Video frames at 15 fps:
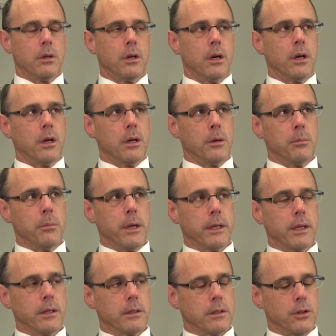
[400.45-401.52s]
uh,
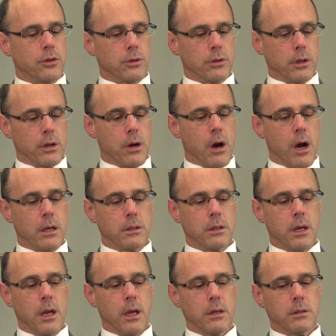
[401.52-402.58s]
making decisions on
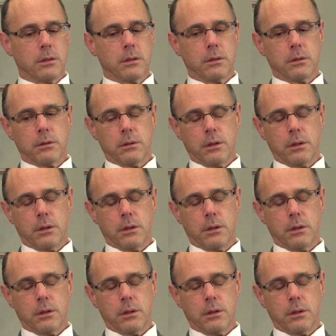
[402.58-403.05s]
content,